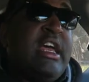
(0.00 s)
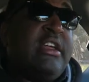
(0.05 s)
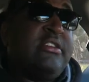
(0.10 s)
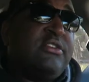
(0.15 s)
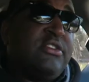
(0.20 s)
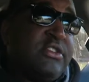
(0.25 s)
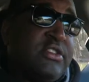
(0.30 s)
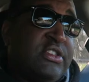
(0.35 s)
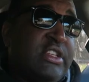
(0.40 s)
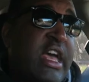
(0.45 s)

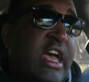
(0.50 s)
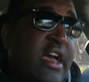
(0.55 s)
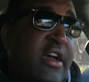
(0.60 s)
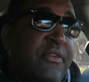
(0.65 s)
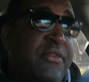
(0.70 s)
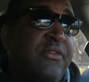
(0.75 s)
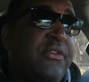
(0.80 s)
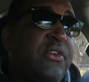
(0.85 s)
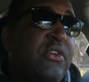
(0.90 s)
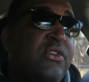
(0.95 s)
That's
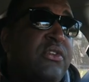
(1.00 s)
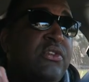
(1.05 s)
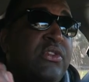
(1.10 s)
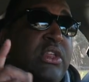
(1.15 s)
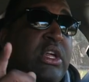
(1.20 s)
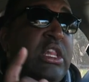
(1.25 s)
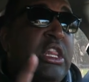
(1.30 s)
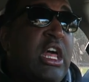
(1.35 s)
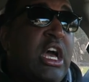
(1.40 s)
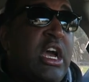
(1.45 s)
Seth
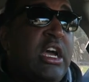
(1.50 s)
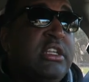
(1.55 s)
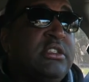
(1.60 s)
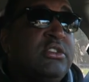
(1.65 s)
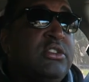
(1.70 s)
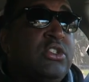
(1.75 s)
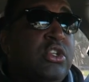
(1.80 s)
the lawn